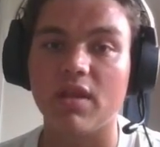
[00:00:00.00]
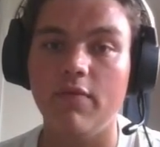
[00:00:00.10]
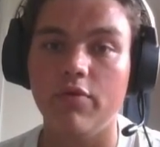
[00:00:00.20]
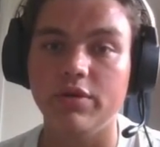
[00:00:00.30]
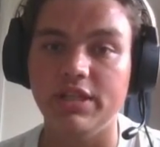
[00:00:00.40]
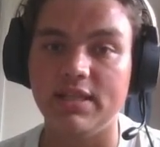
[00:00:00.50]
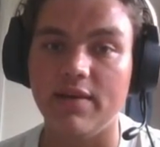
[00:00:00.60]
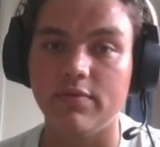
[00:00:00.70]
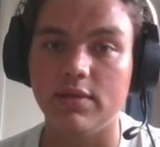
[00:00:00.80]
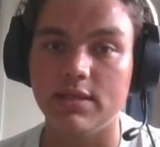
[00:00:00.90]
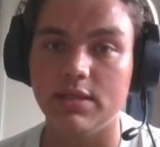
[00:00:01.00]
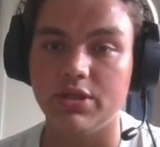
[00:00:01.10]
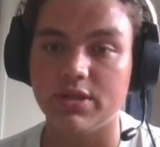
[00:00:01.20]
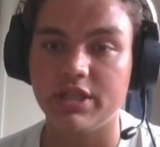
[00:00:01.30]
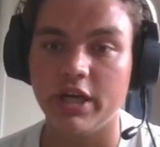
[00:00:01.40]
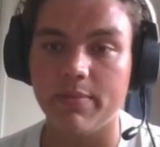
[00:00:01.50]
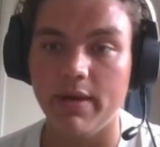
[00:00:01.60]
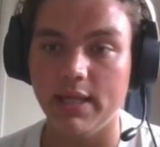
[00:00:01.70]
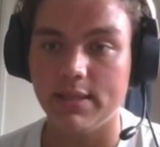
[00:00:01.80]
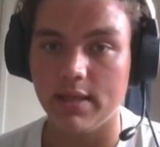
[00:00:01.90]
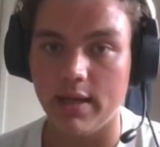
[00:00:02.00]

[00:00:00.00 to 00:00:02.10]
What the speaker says: If rook g7, this is just checkmate,